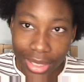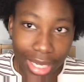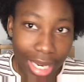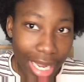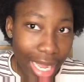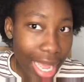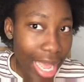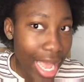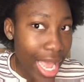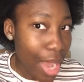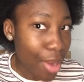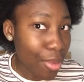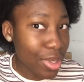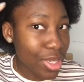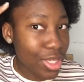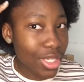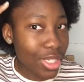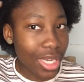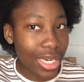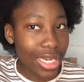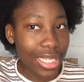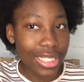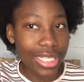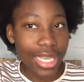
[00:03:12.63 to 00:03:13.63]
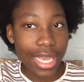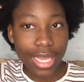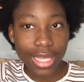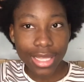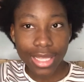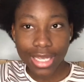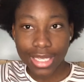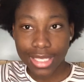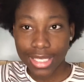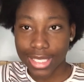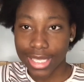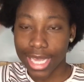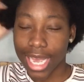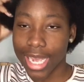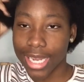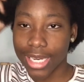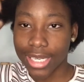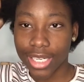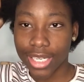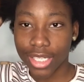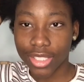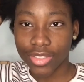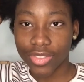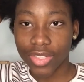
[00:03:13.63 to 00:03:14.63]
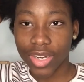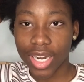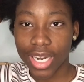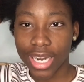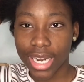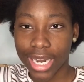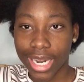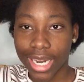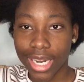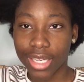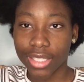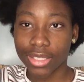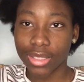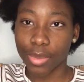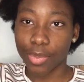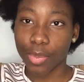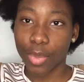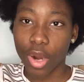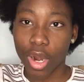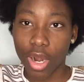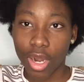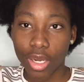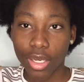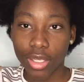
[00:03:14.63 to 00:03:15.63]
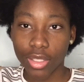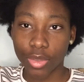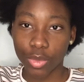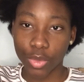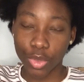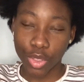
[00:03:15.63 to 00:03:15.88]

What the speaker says: and we're just going to take this side of our hair, the part,